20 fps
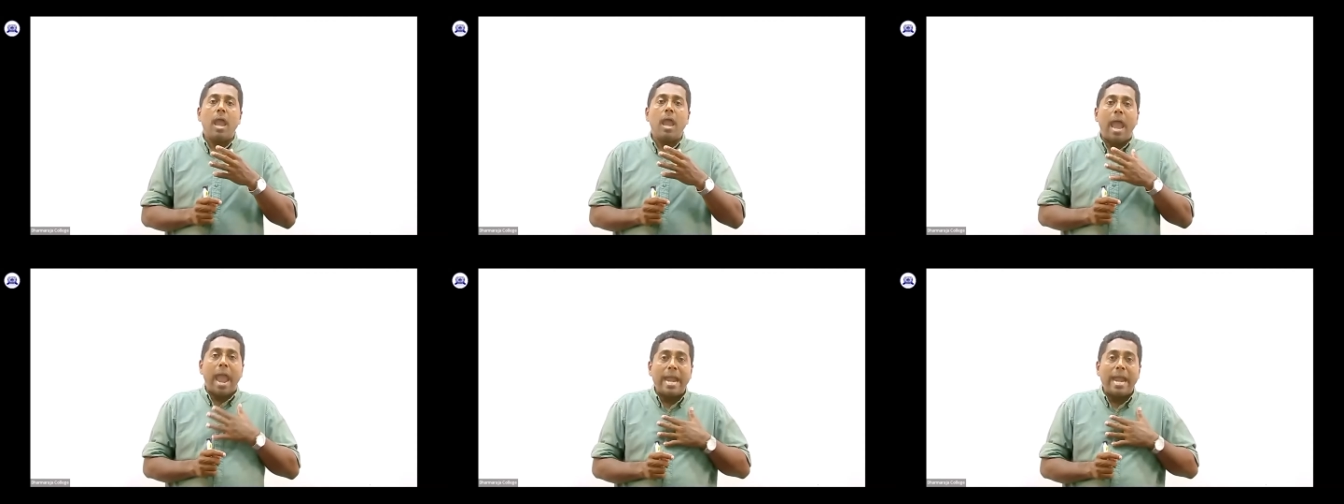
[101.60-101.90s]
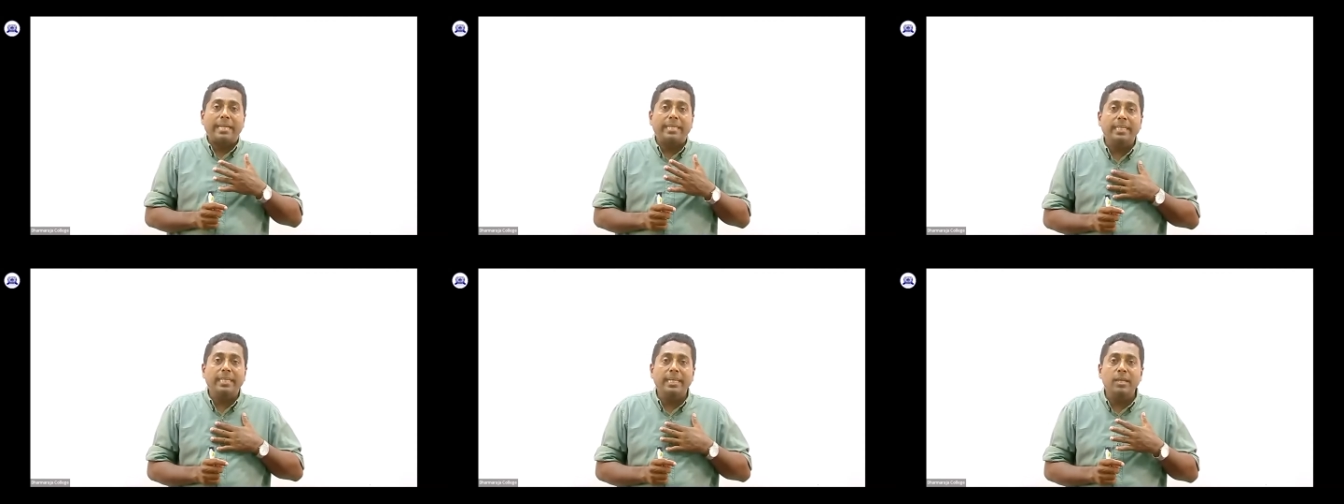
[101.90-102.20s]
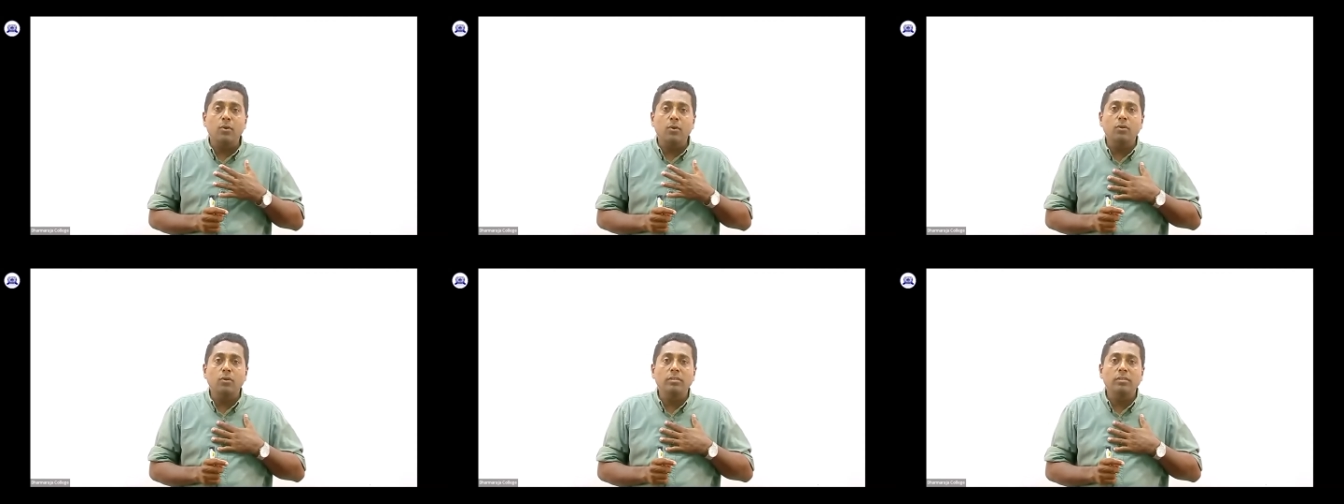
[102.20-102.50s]

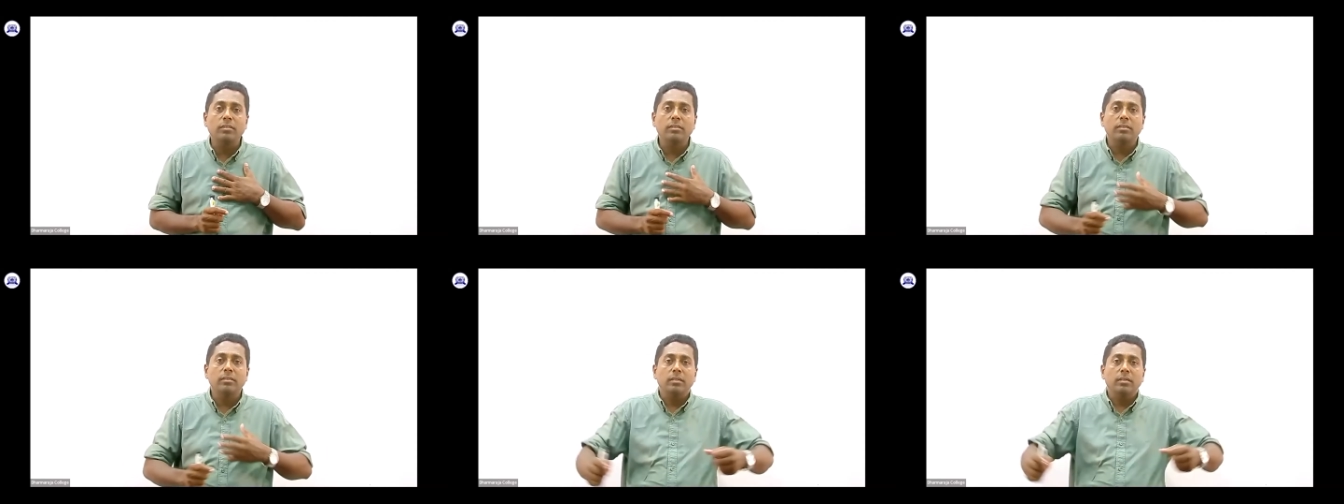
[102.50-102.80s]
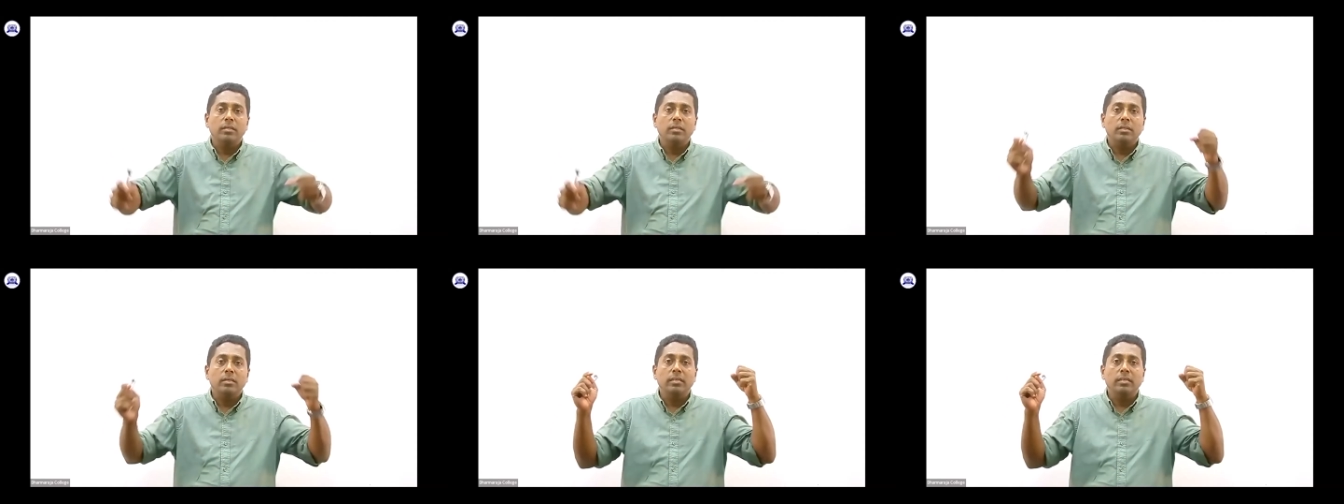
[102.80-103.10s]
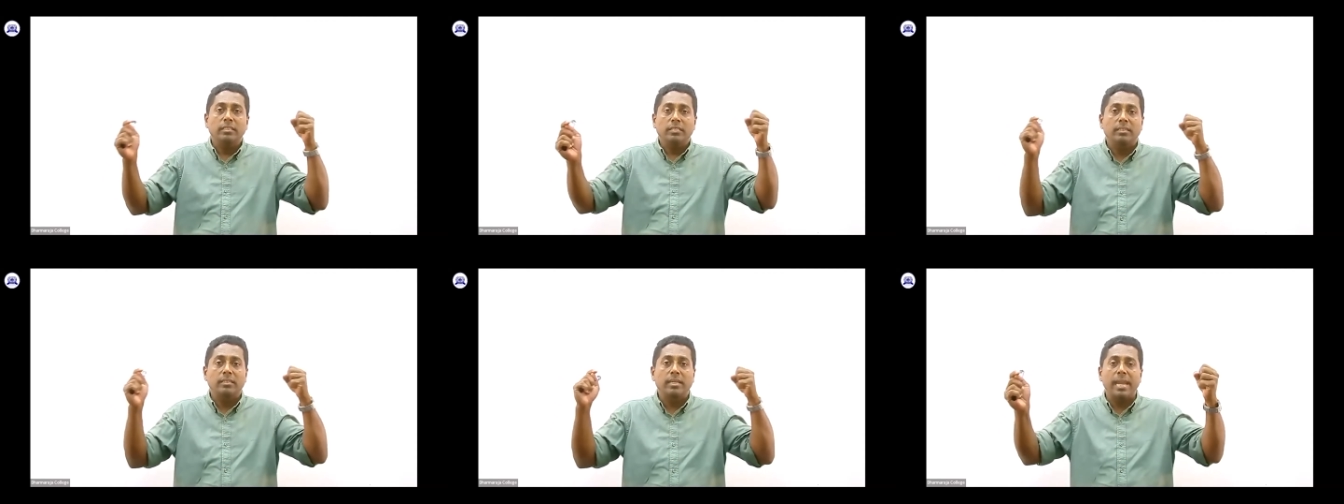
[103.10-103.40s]
attitudes,
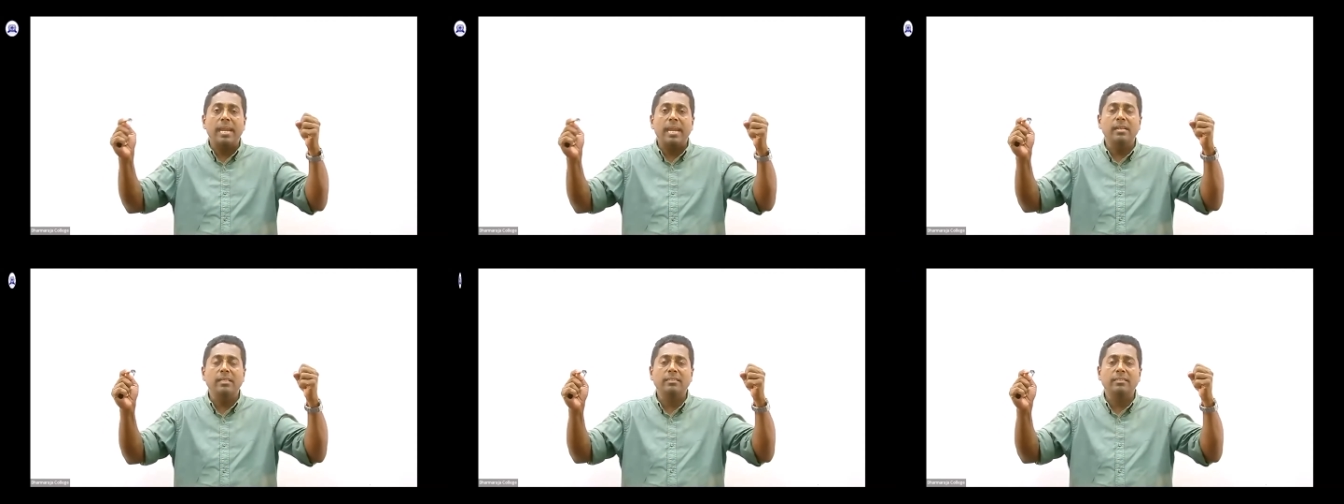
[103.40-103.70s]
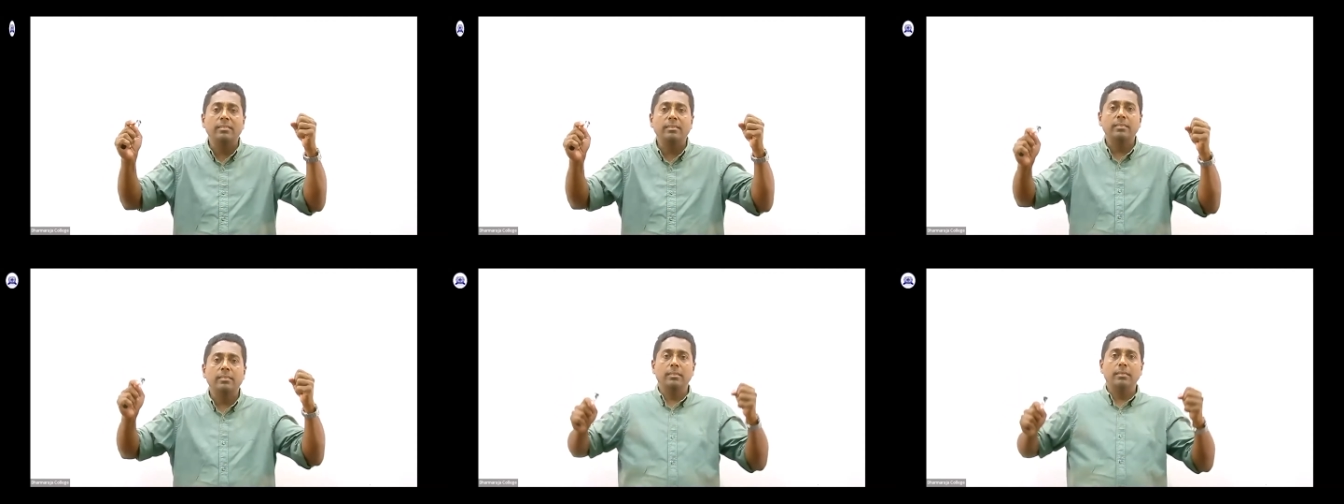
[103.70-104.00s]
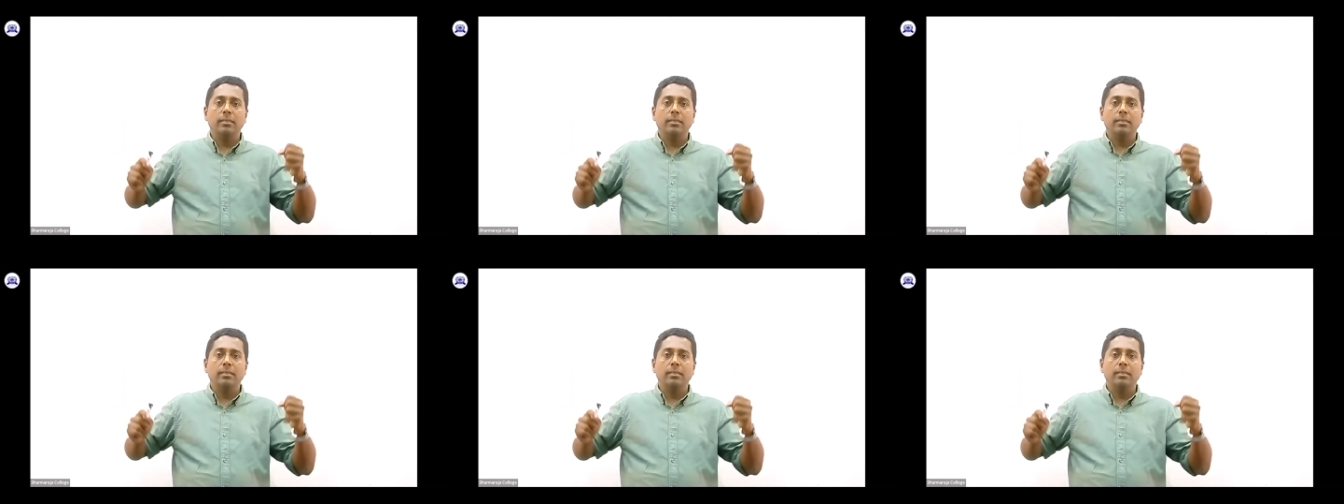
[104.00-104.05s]
skills,